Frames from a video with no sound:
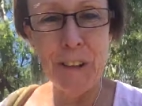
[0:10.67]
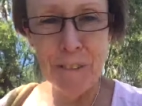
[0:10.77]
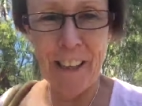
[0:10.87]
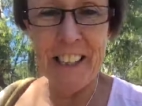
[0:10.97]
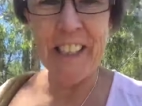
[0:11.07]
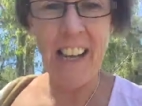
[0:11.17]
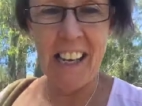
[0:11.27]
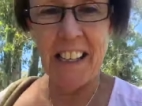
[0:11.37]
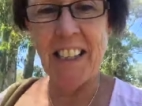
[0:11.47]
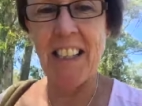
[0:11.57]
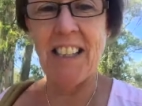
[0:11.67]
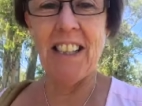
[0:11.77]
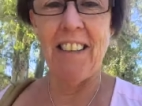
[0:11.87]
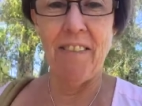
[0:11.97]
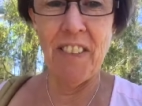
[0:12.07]
always
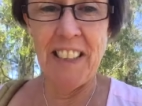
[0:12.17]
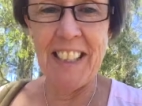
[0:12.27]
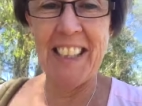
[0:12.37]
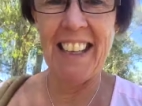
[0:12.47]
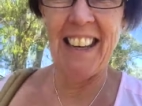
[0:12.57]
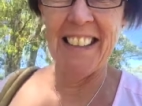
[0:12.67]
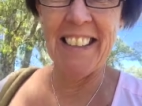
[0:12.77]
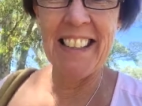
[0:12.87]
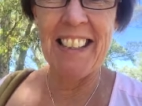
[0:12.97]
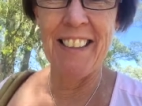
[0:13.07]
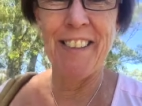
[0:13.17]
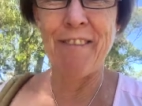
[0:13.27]
asks for discounts?